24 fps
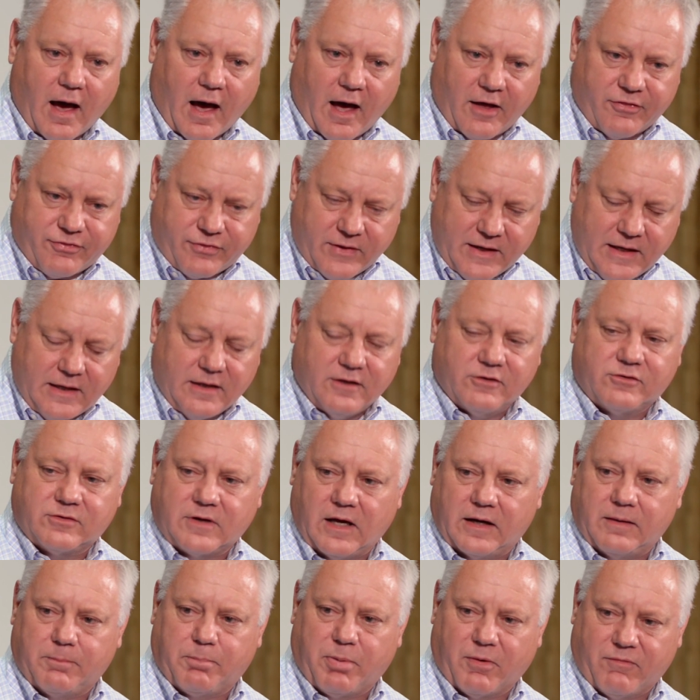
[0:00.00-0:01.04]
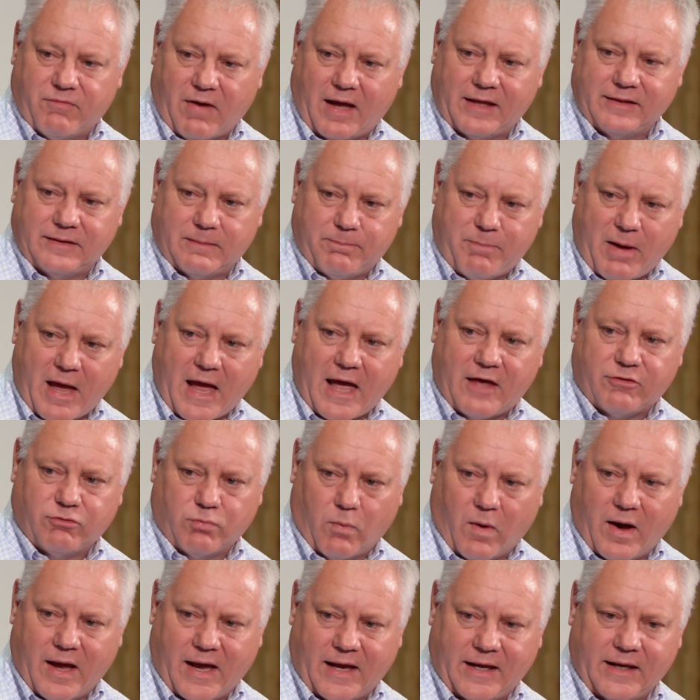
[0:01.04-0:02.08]
Athena's going to provide the
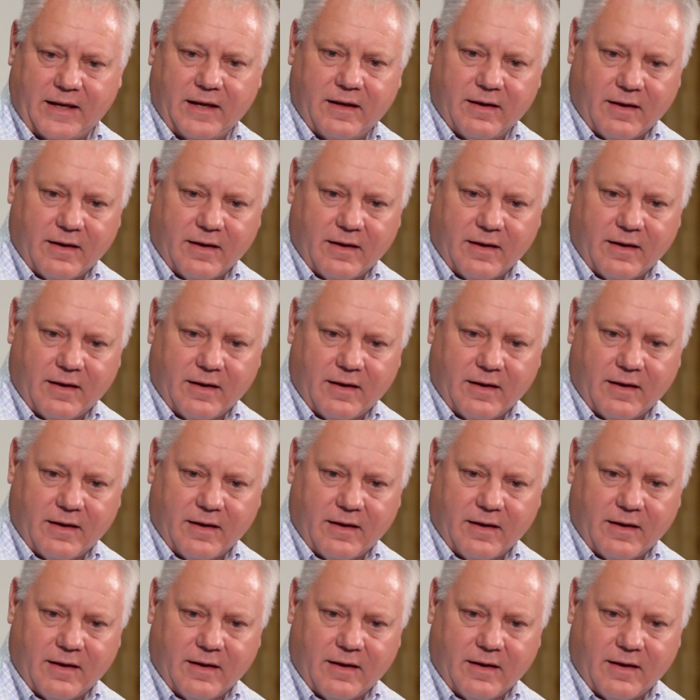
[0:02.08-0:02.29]
pathway